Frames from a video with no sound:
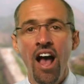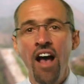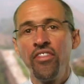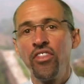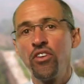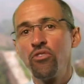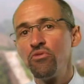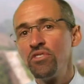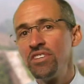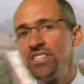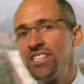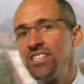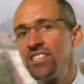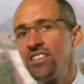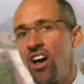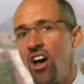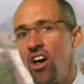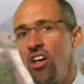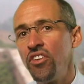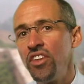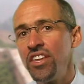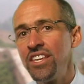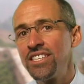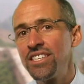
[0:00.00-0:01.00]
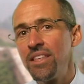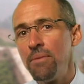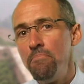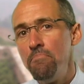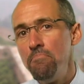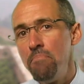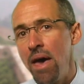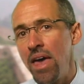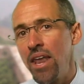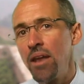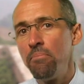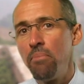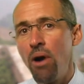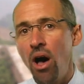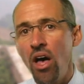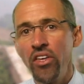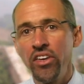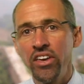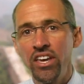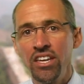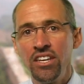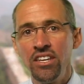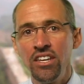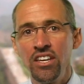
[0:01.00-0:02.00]
the result is the
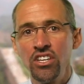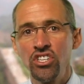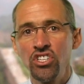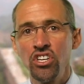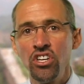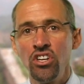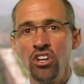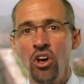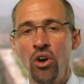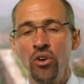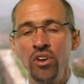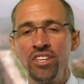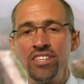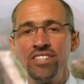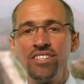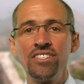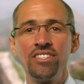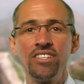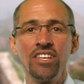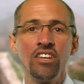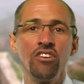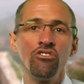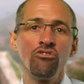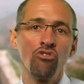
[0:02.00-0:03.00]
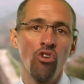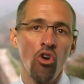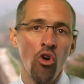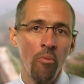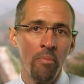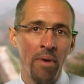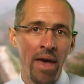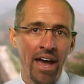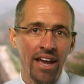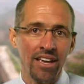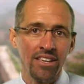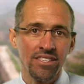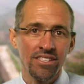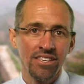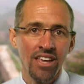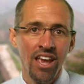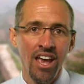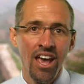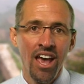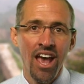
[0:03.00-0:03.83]
metabolic condition known as Syndrome X,